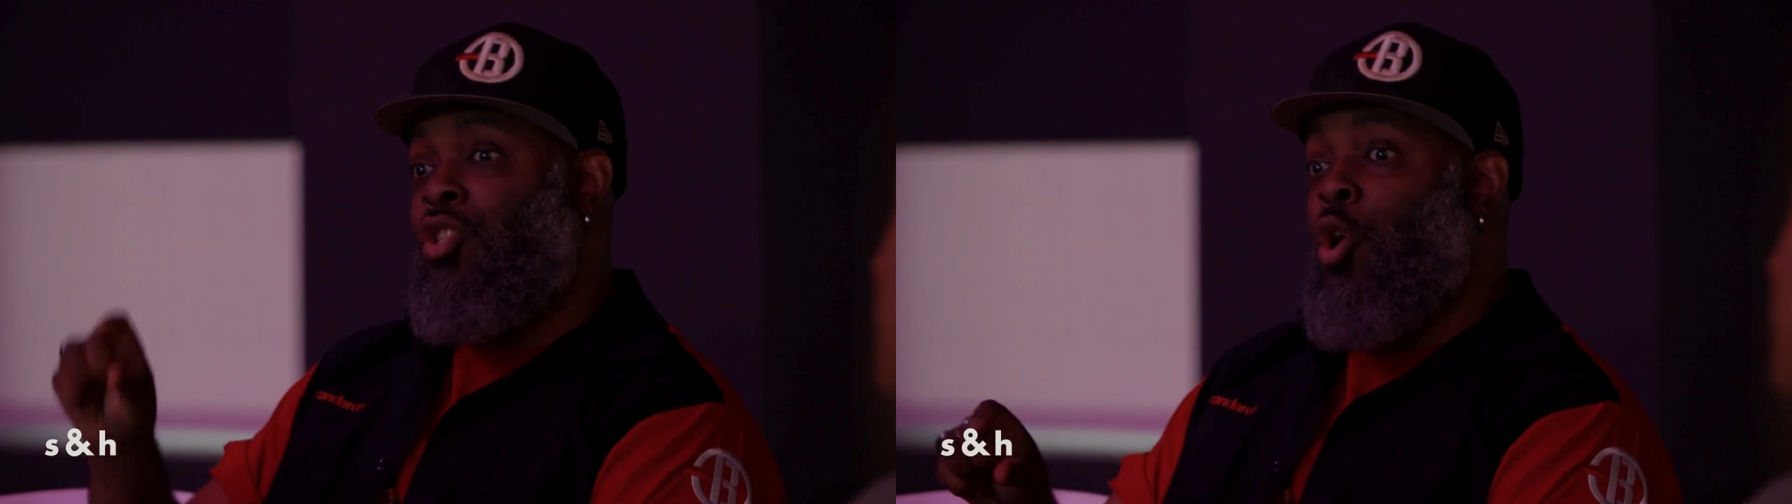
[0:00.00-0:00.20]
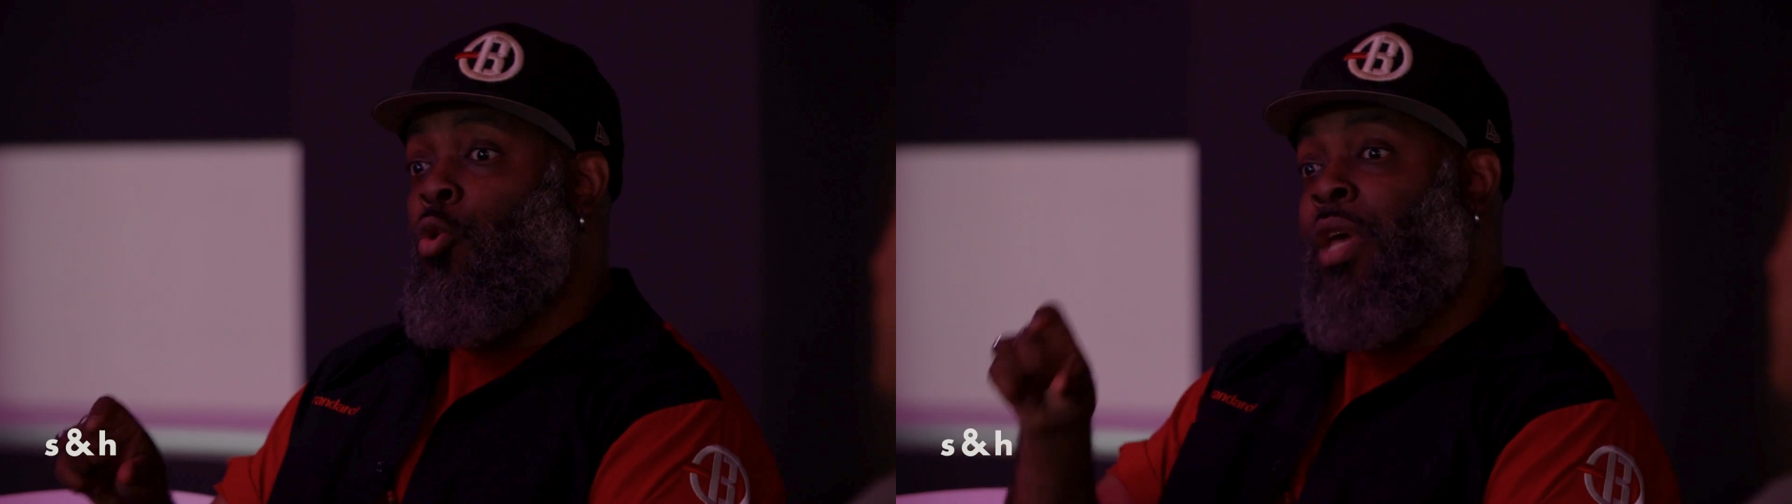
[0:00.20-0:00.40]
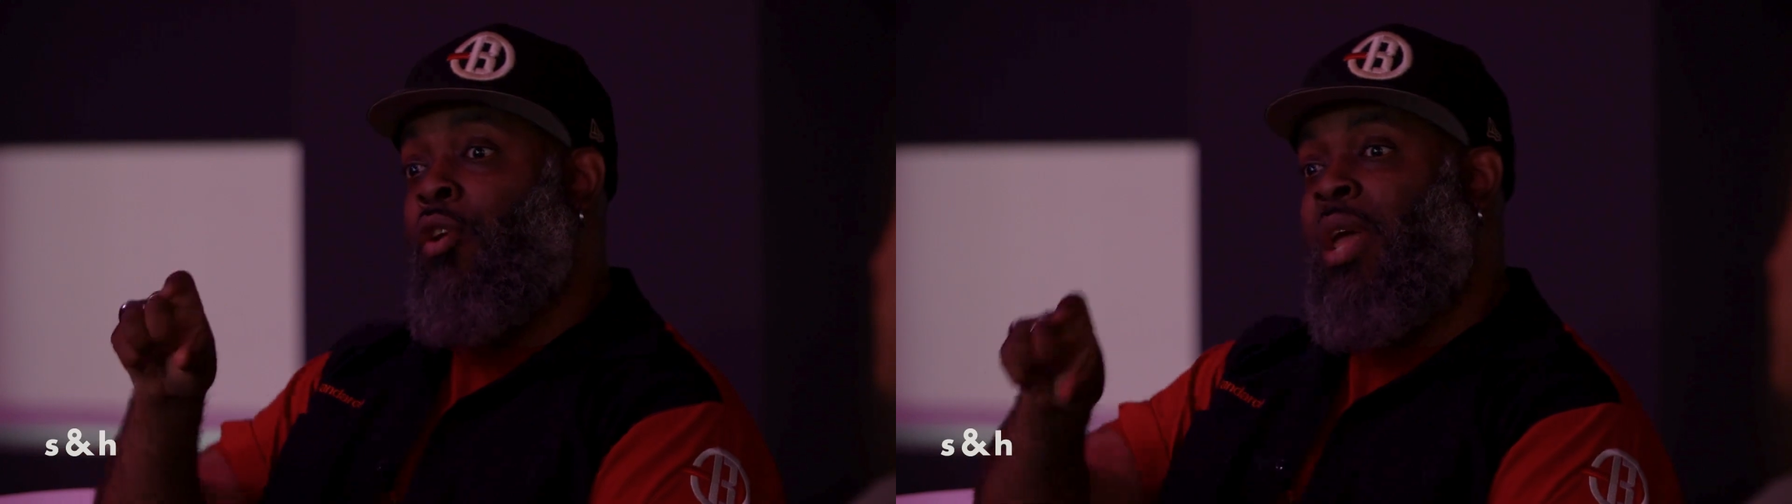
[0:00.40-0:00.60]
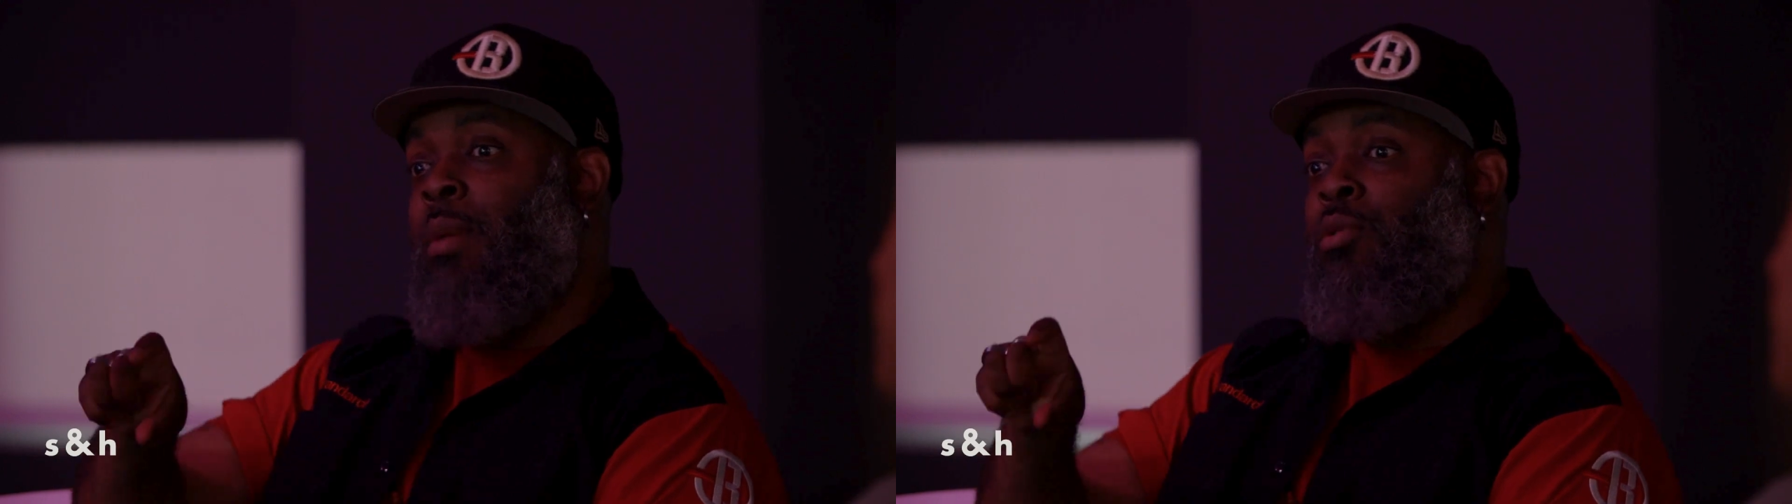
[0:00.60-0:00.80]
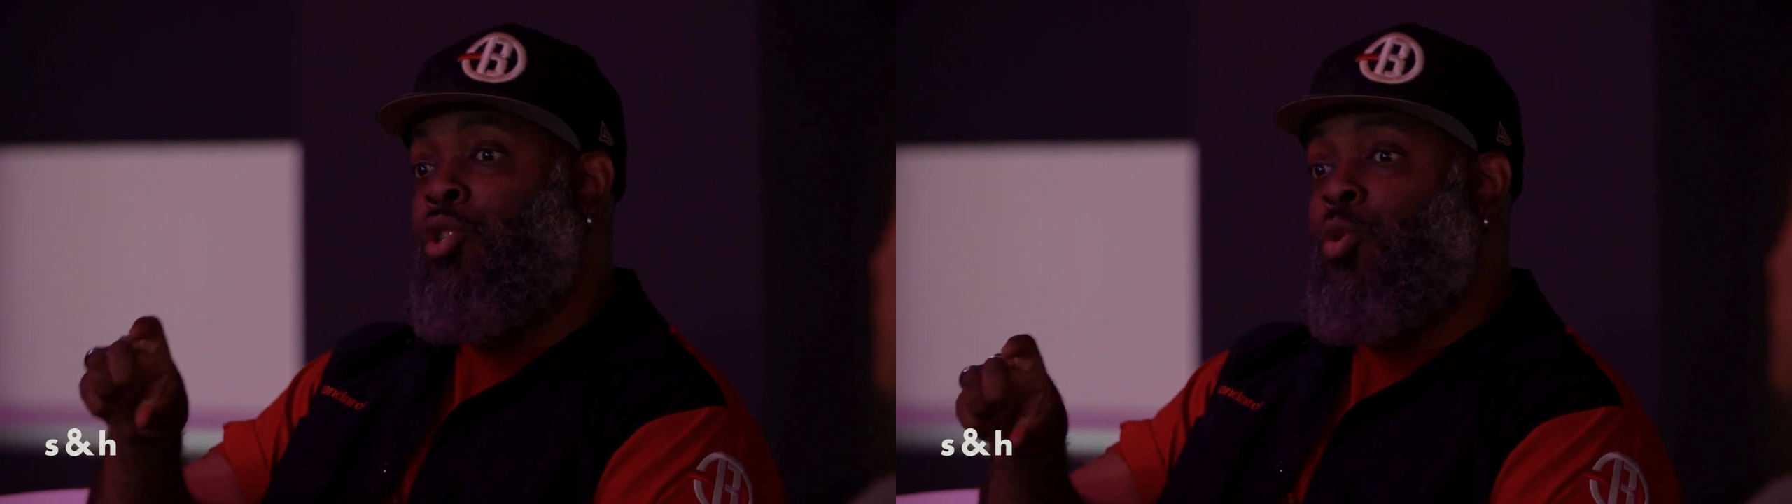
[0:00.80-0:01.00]
So they're
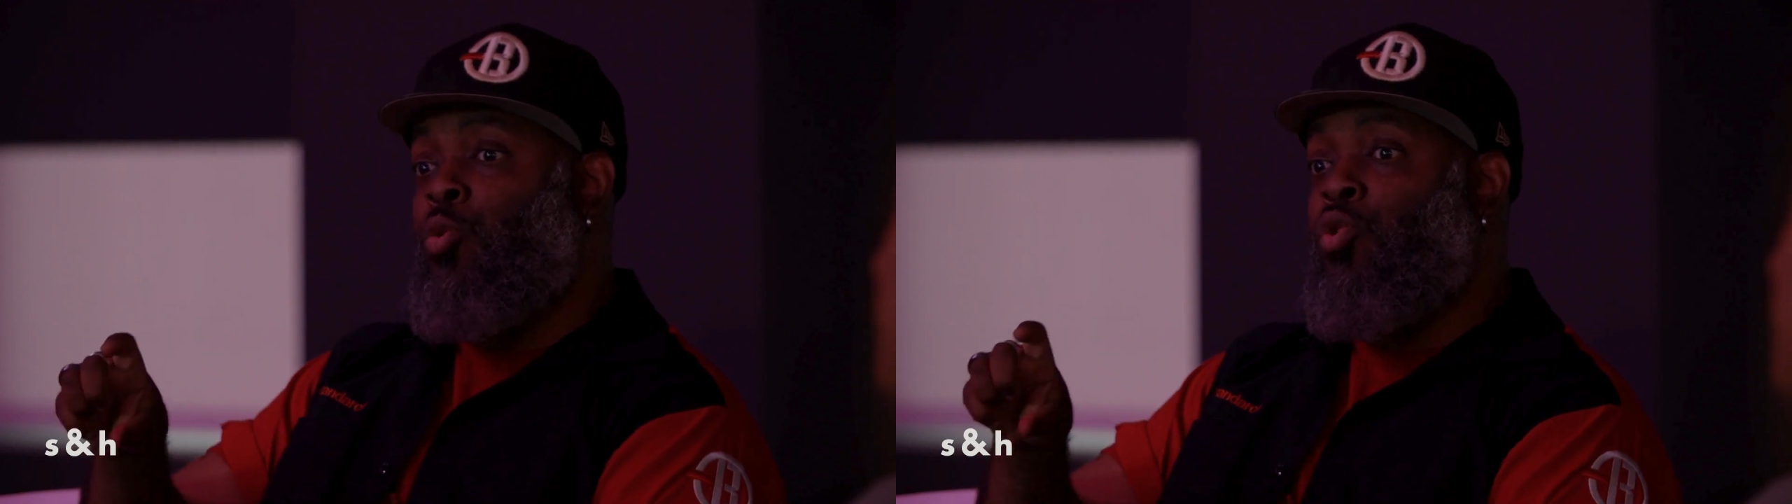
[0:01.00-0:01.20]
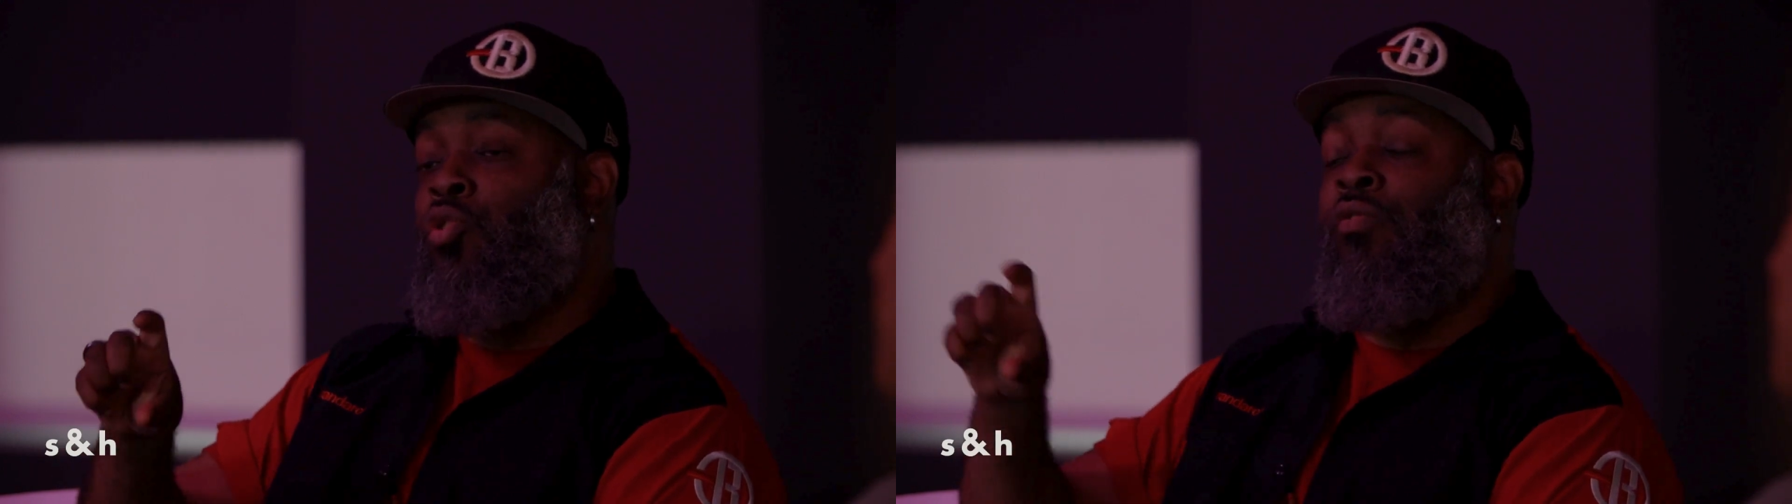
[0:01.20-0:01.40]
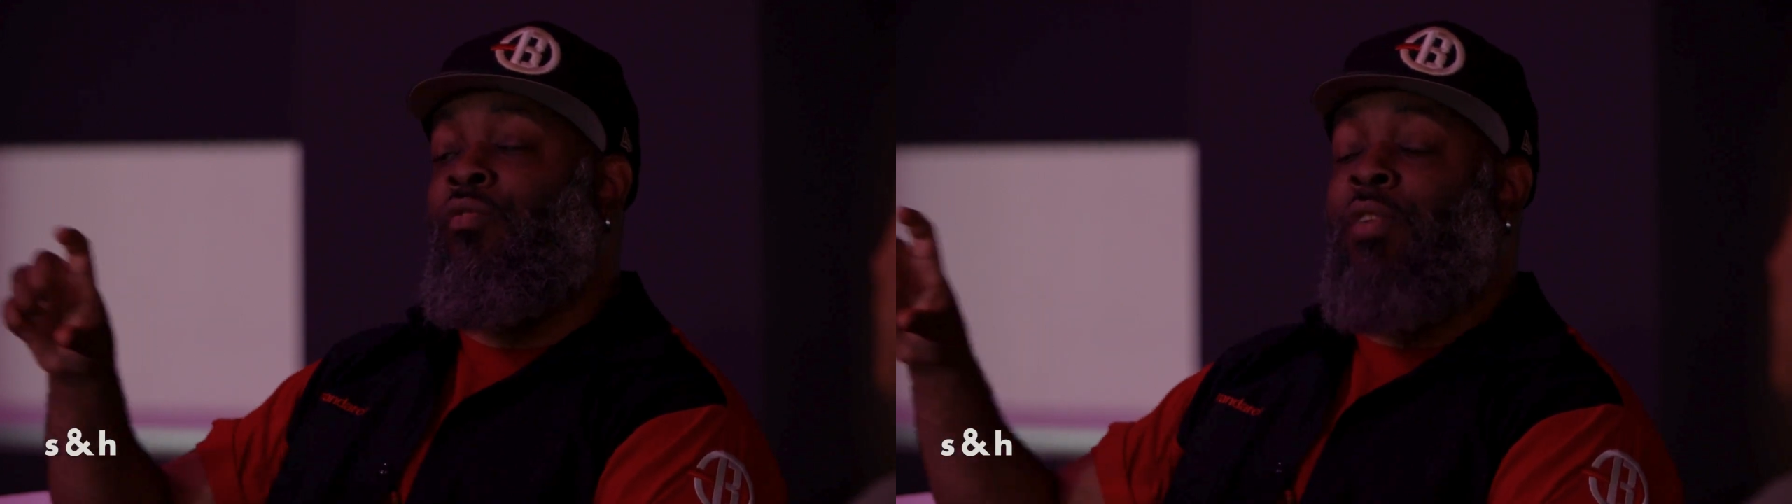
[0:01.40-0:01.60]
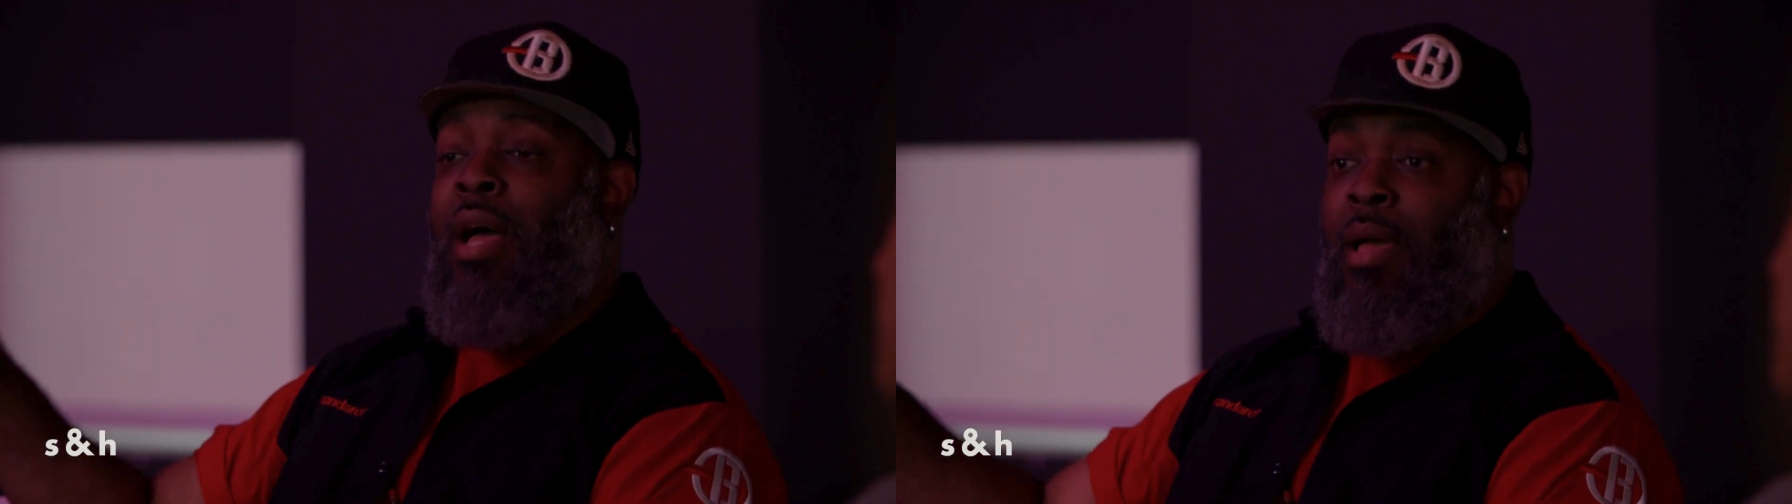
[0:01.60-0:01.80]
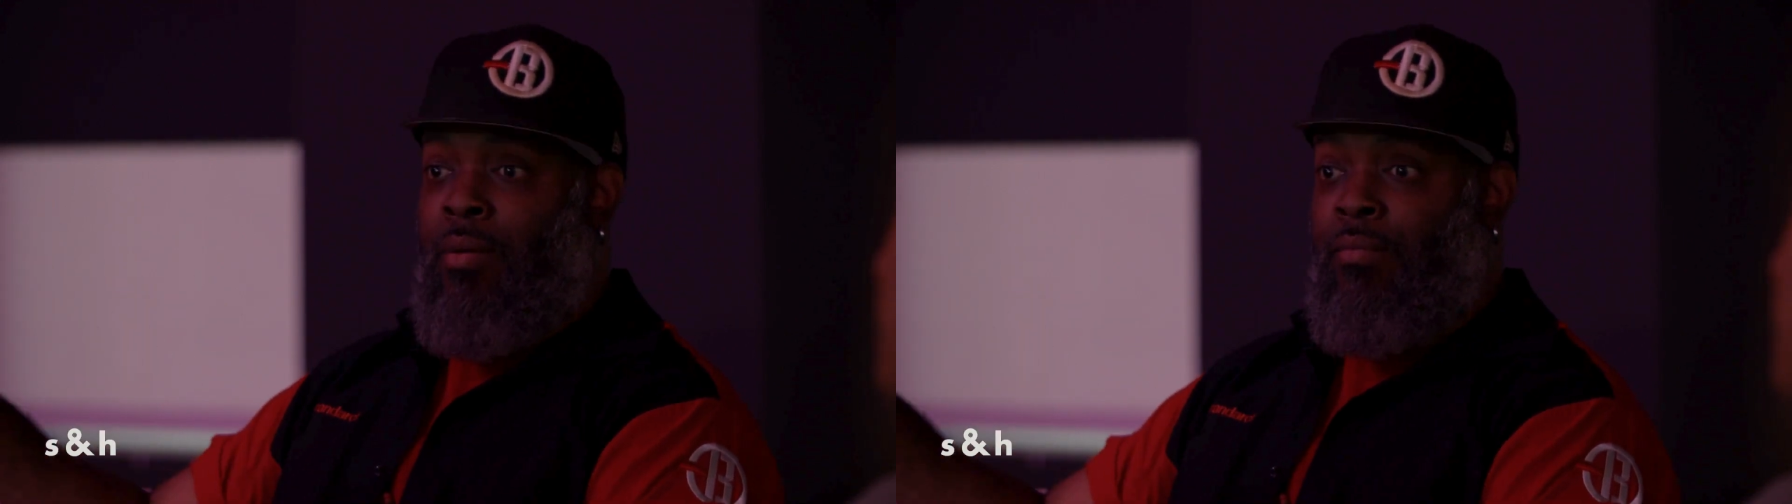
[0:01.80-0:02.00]
able to
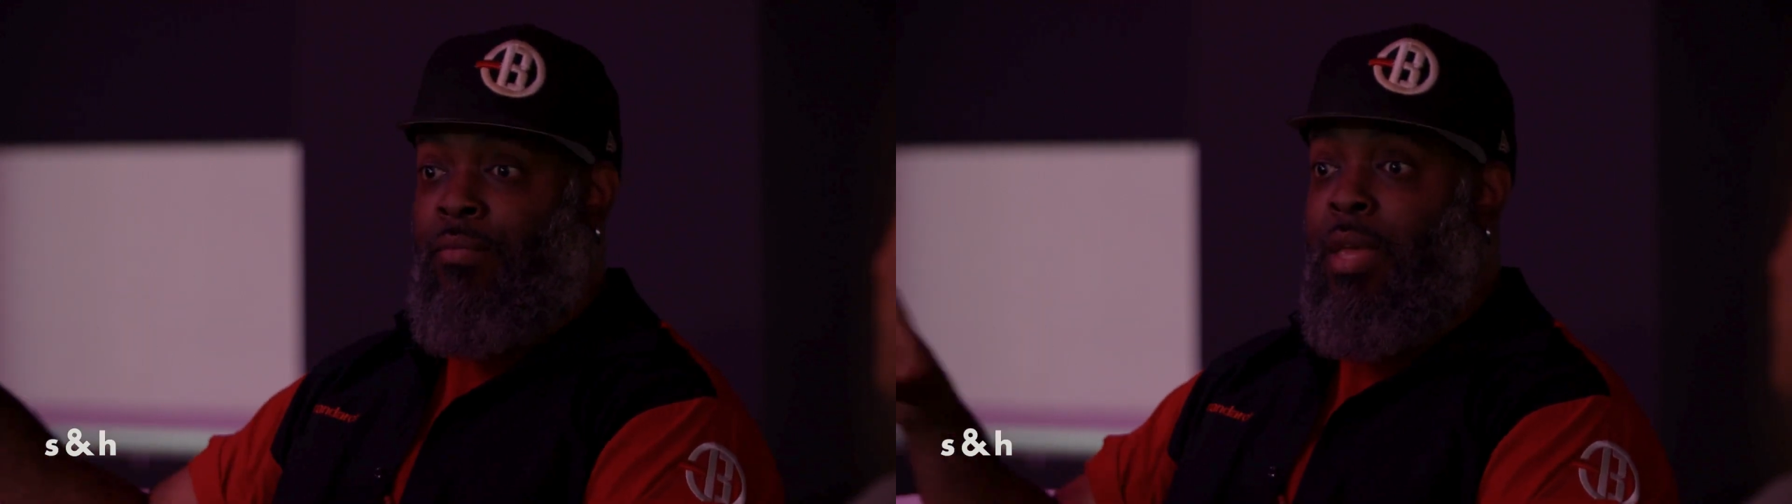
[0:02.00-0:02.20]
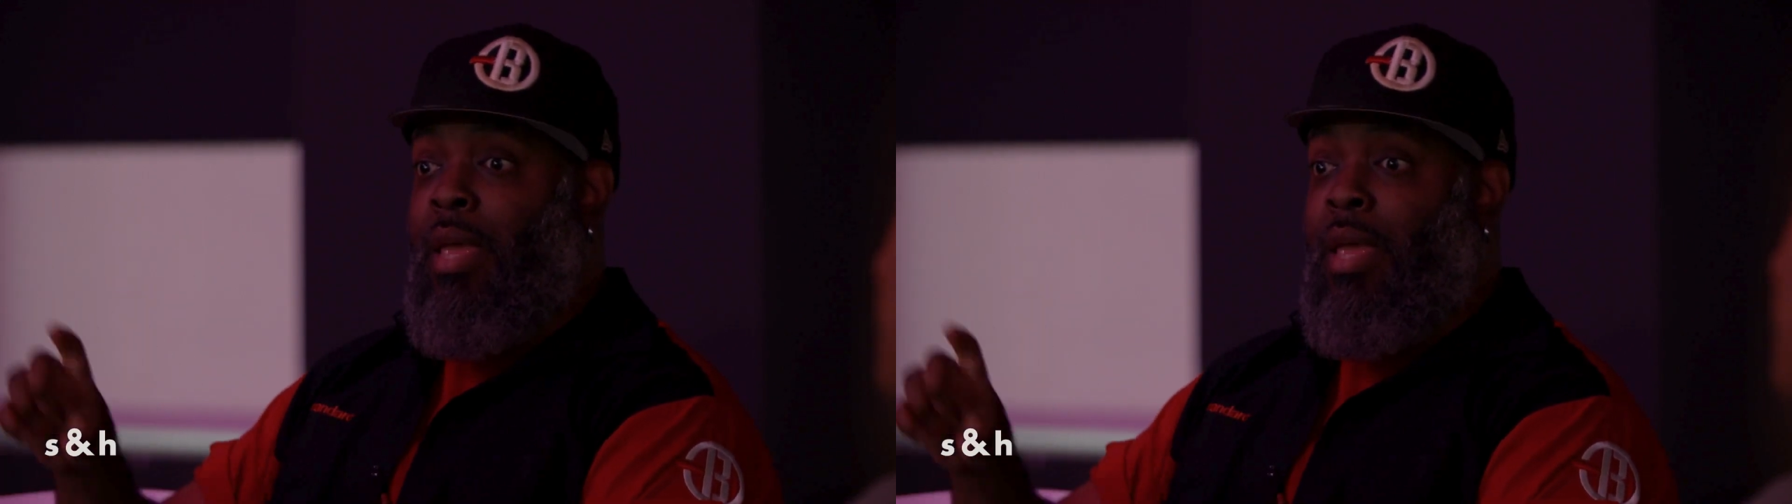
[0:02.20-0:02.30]
survive